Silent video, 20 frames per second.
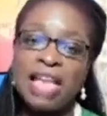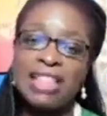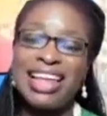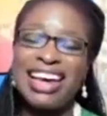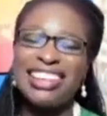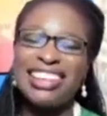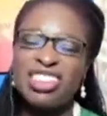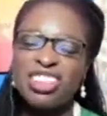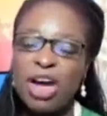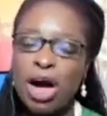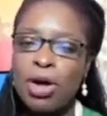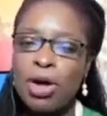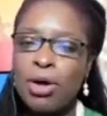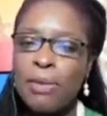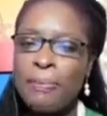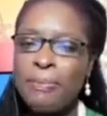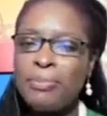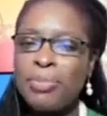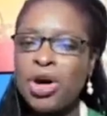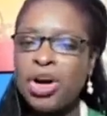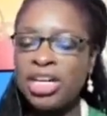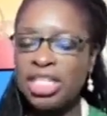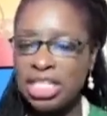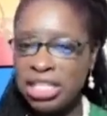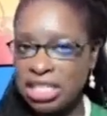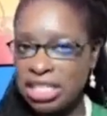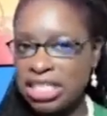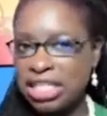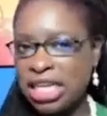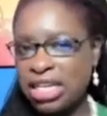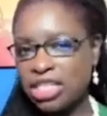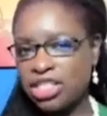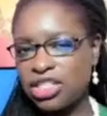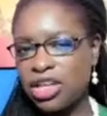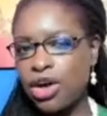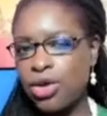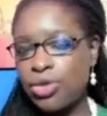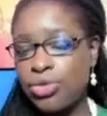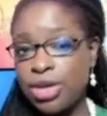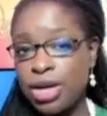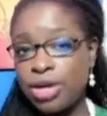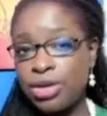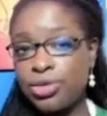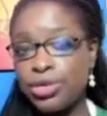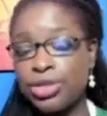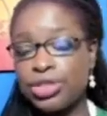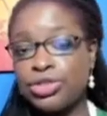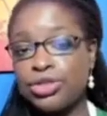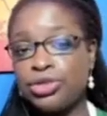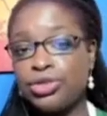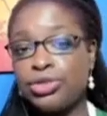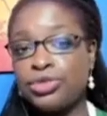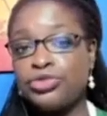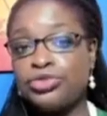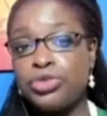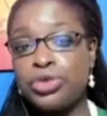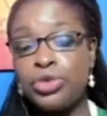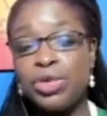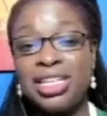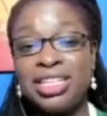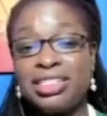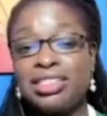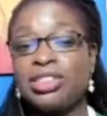That is our policy. That is how we are going to go forward.